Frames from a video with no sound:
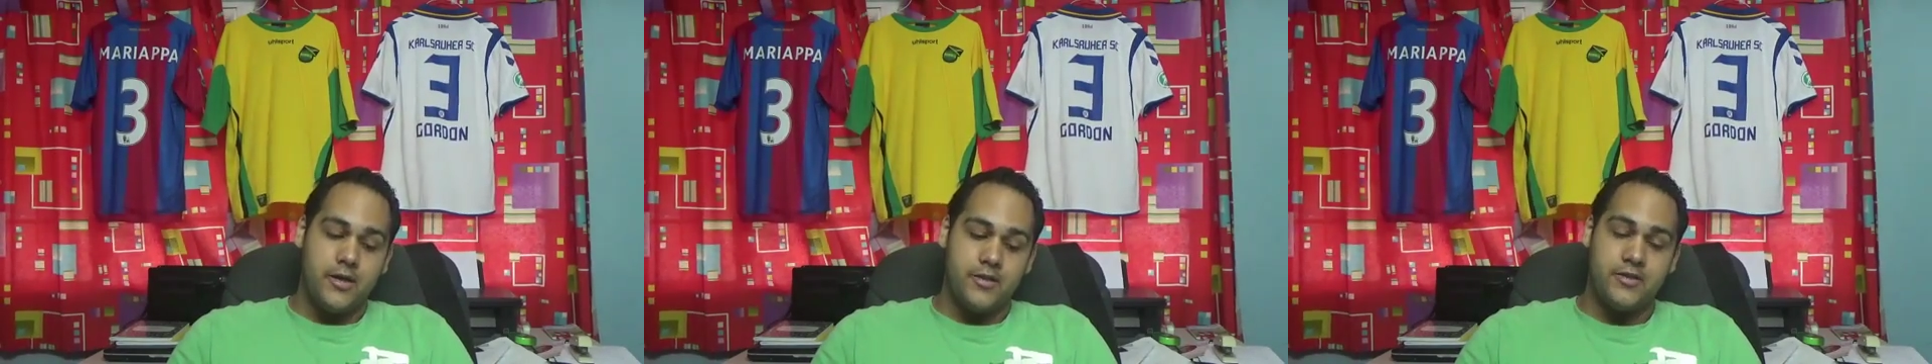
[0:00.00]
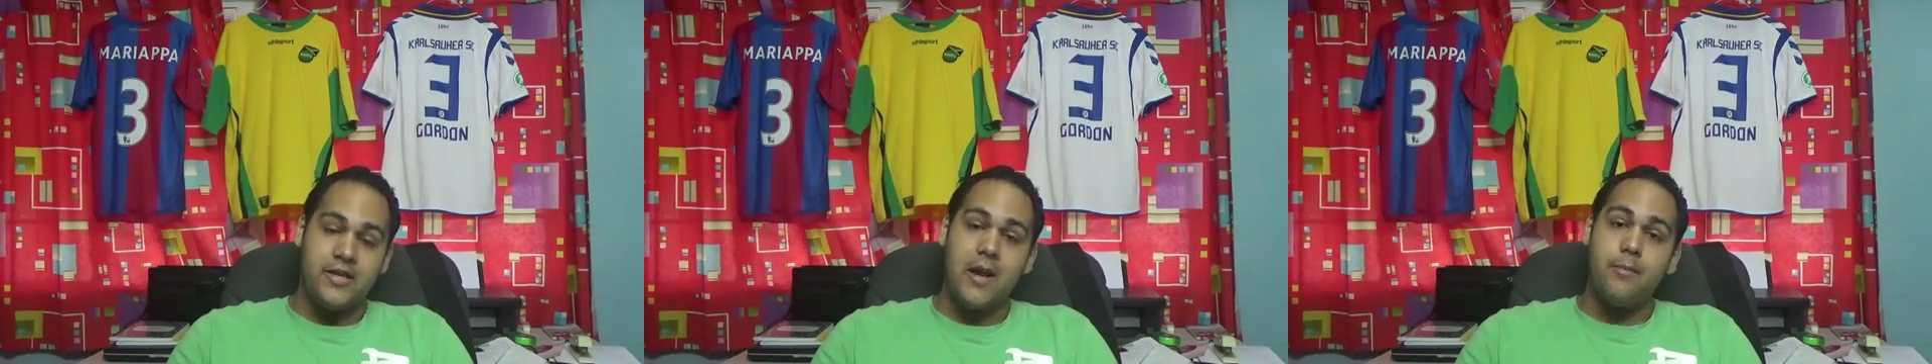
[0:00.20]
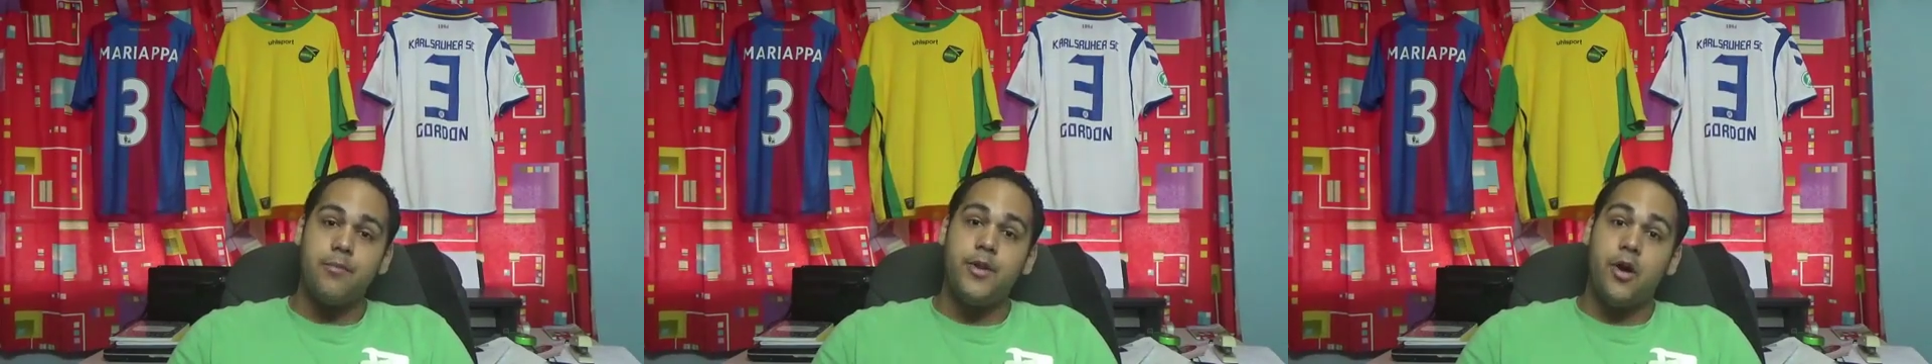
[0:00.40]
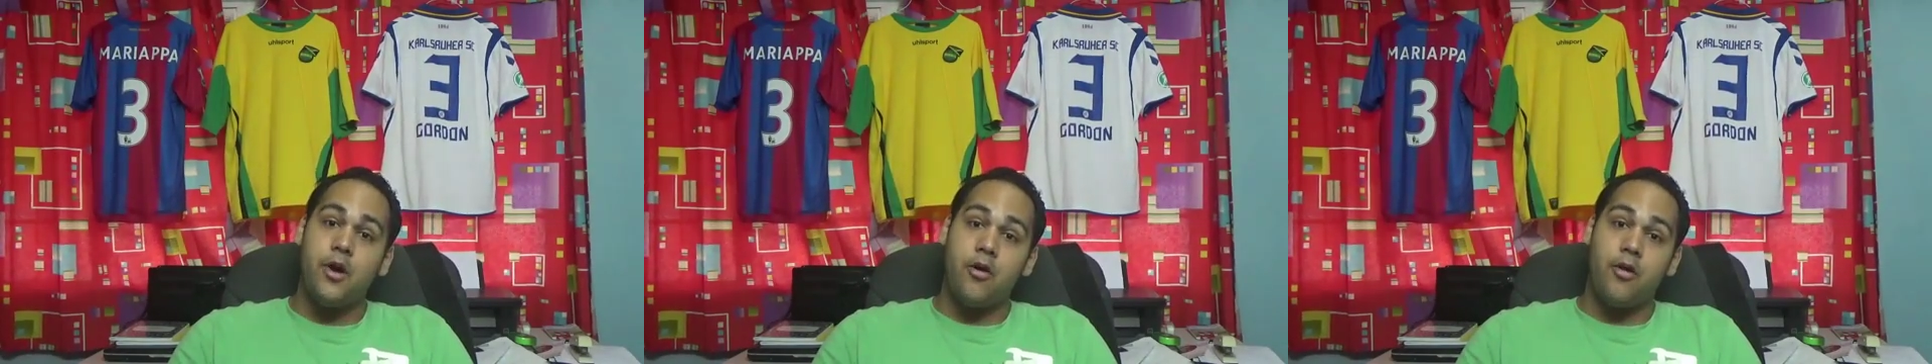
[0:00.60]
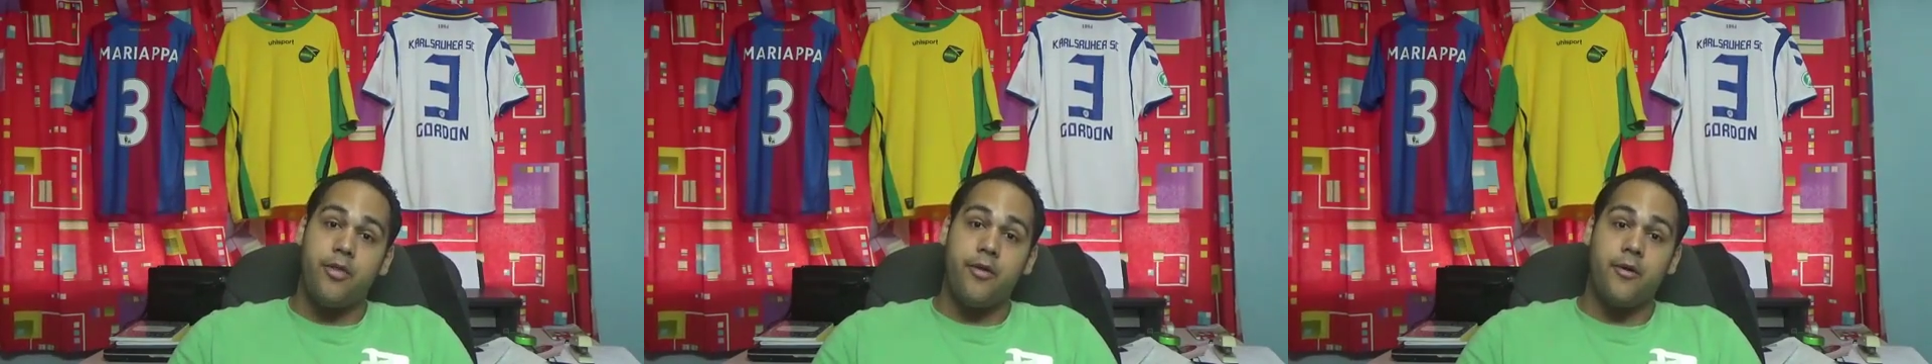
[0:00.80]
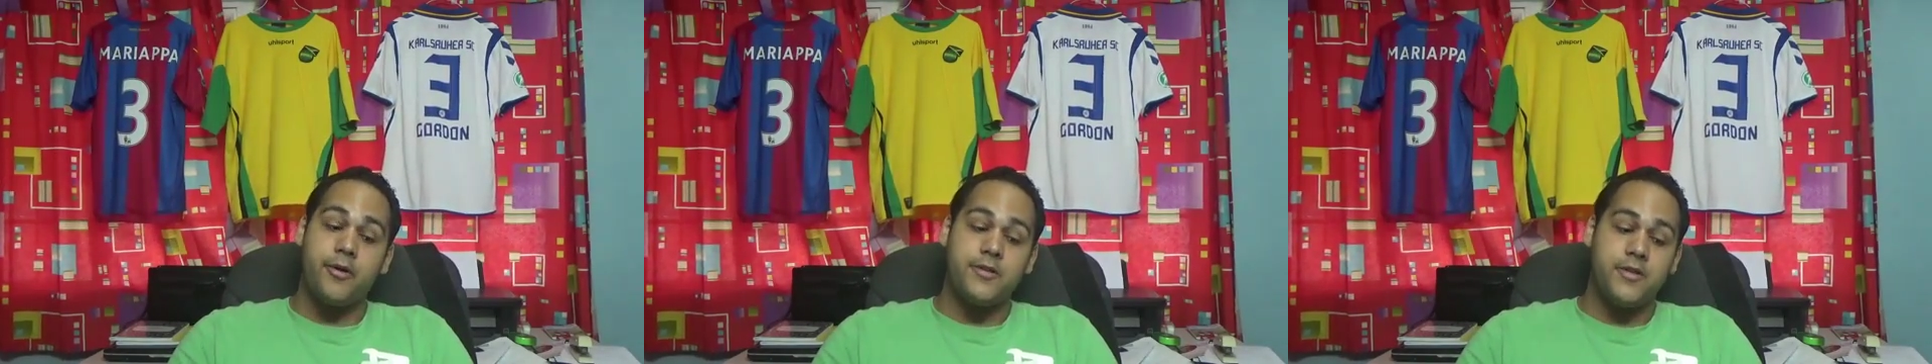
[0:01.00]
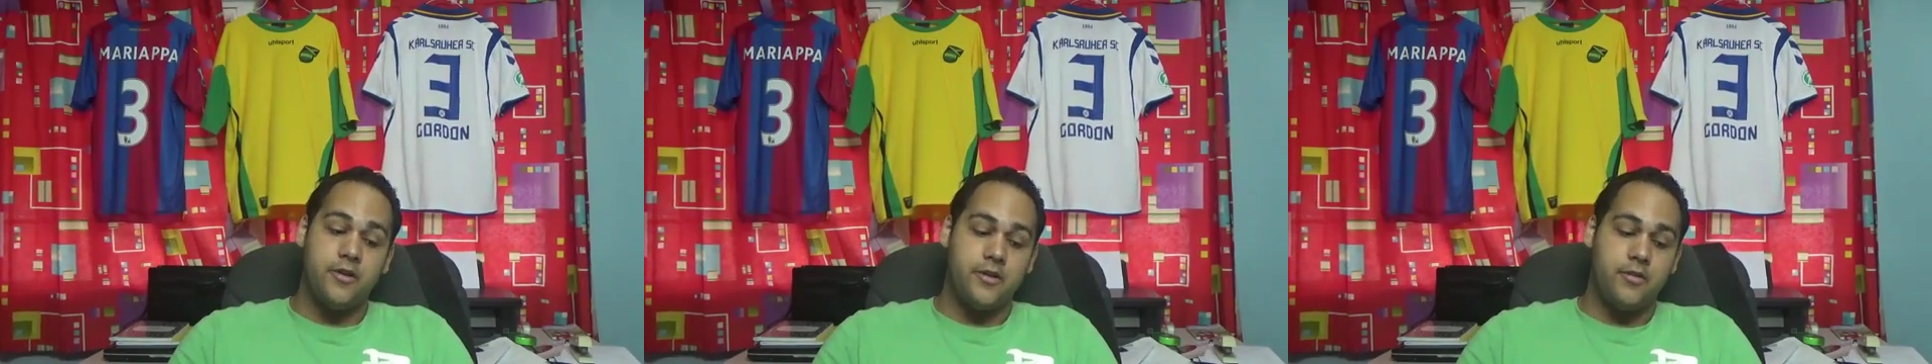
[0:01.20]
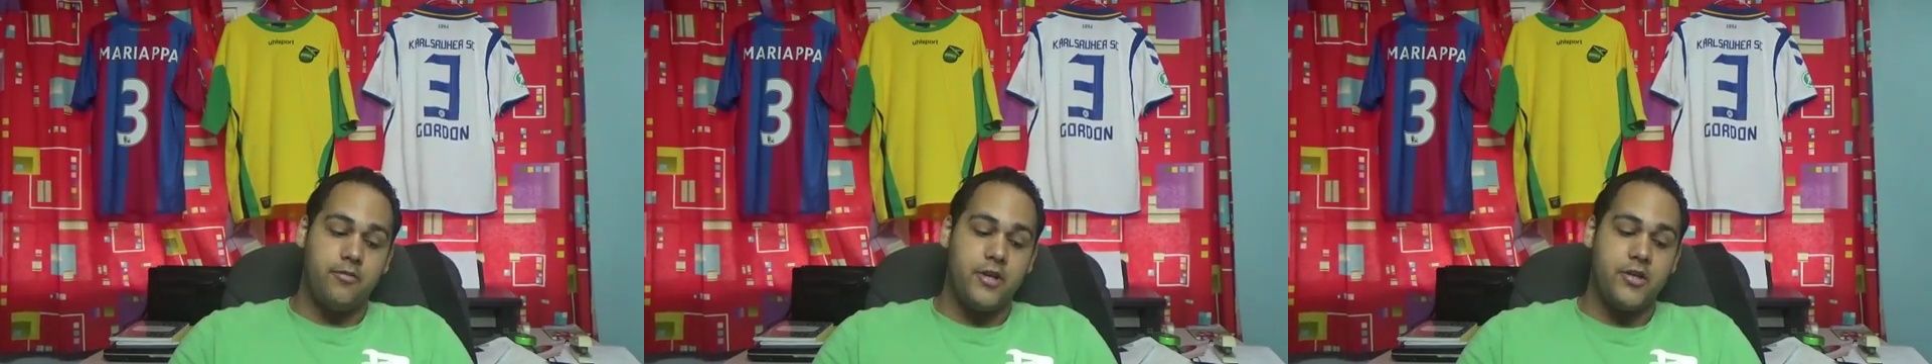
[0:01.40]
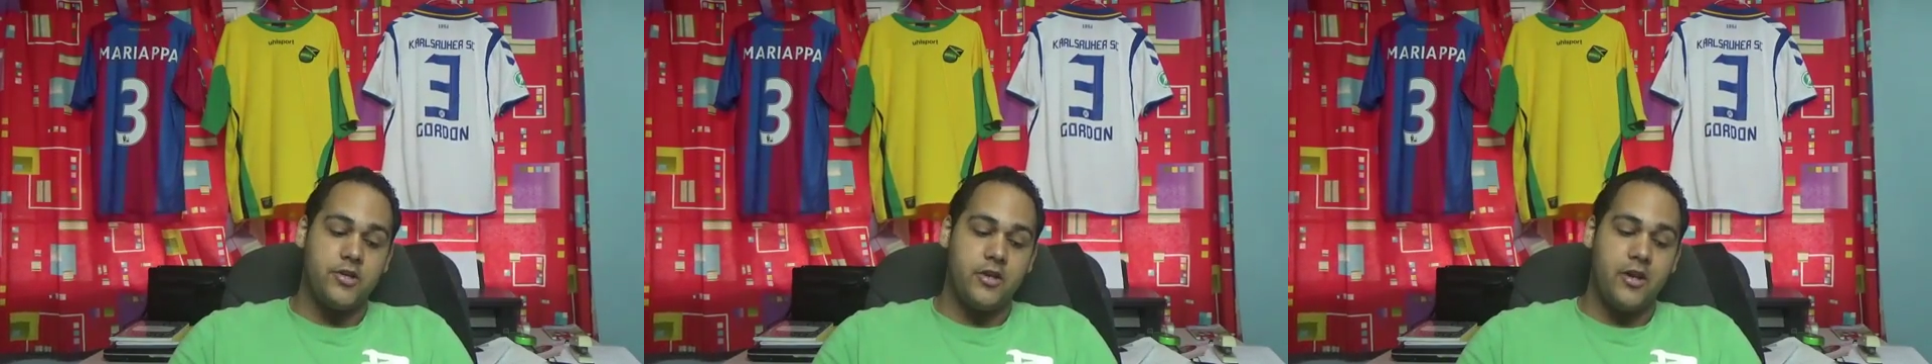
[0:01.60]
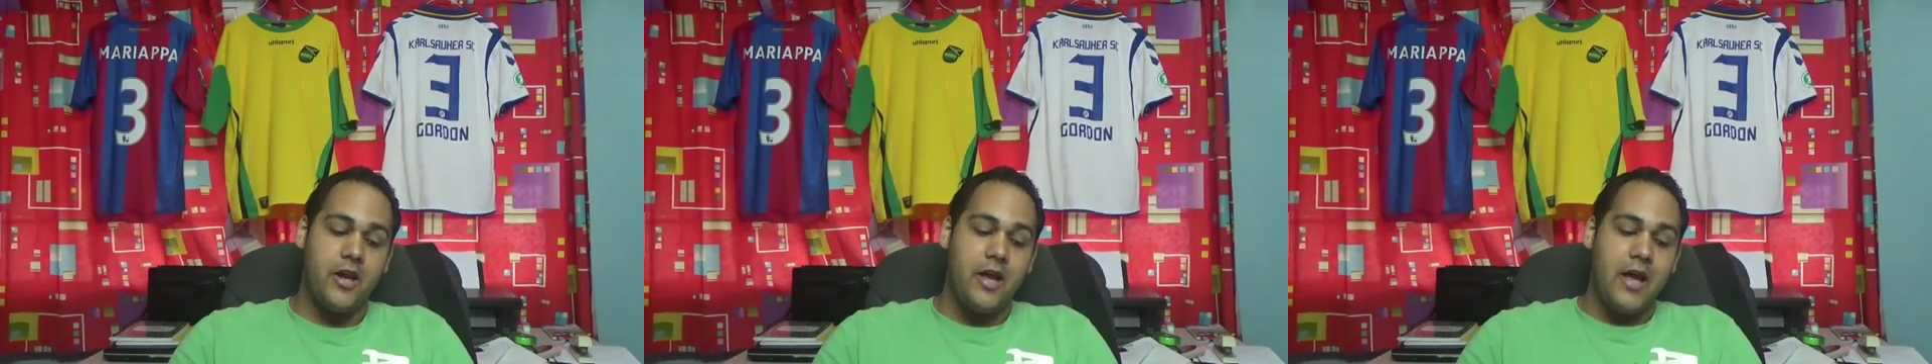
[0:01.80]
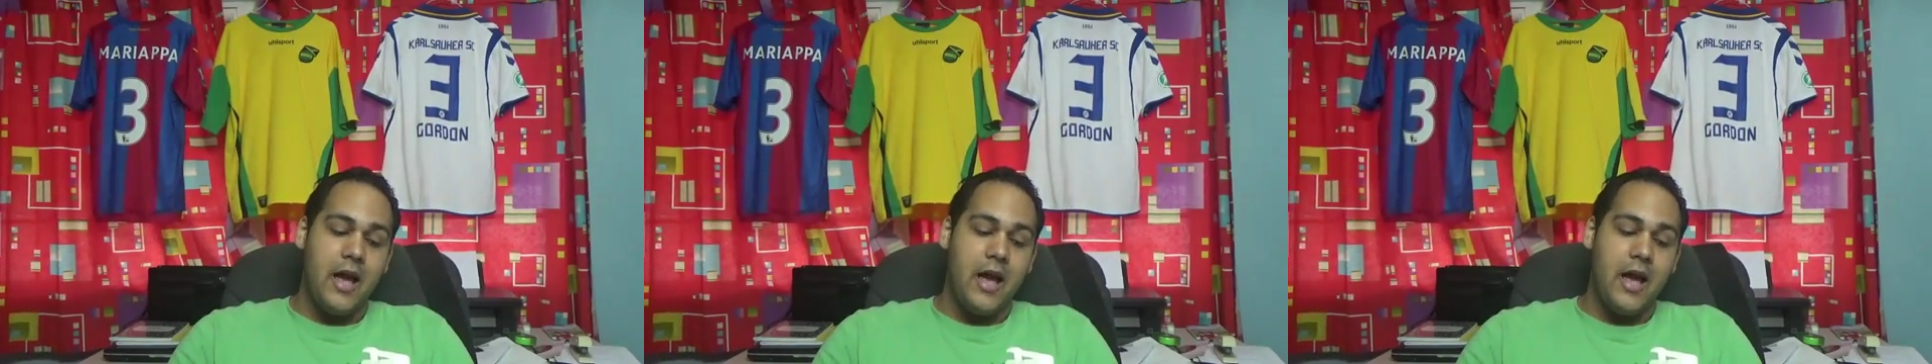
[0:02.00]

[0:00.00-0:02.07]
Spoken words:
stamp their authority on the region.